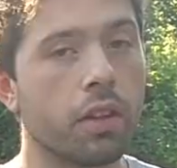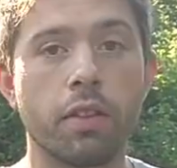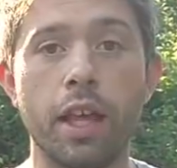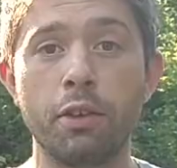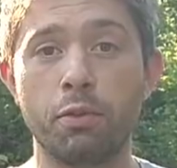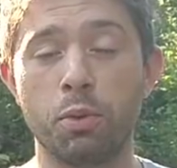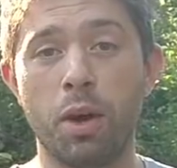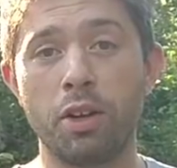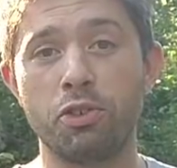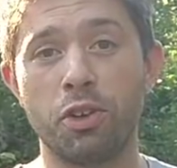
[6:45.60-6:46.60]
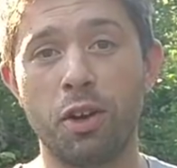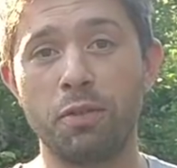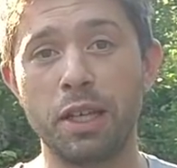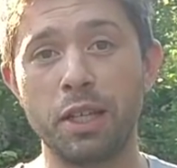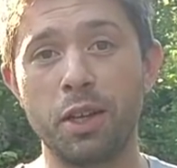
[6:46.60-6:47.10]
thanks for watching our
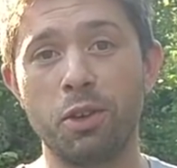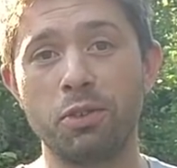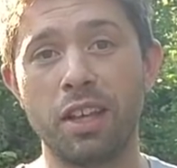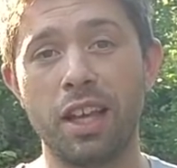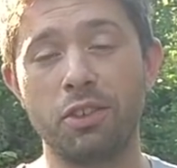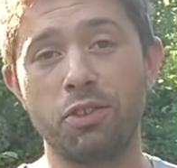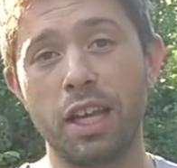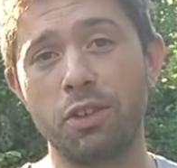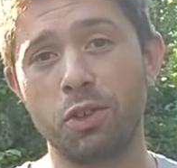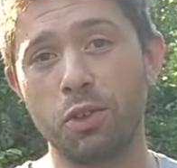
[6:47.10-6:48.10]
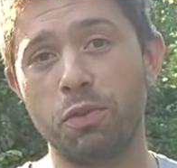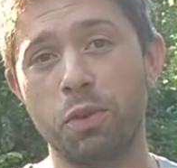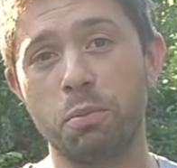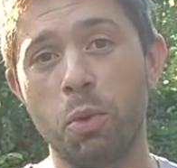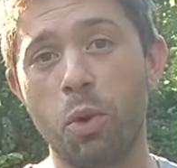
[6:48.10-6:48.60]
videos, and stay tuned
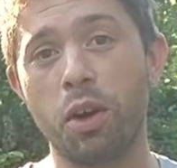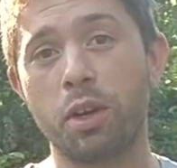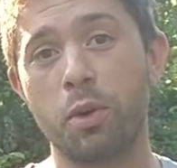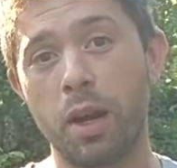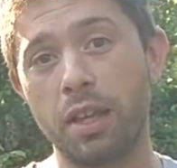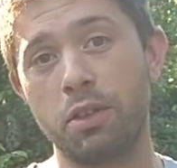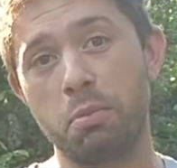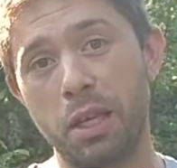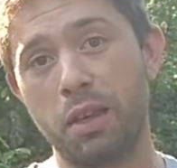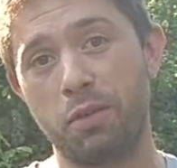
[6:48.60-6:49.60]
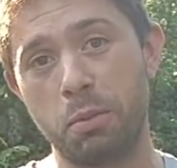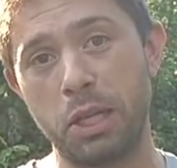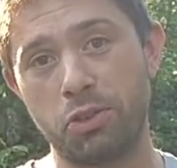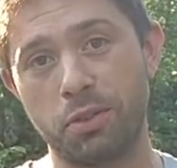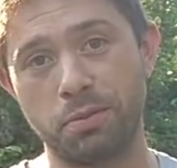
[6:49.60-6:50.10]
for more crazy bee
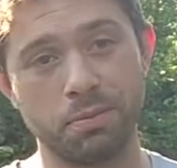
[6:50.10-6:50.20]
information.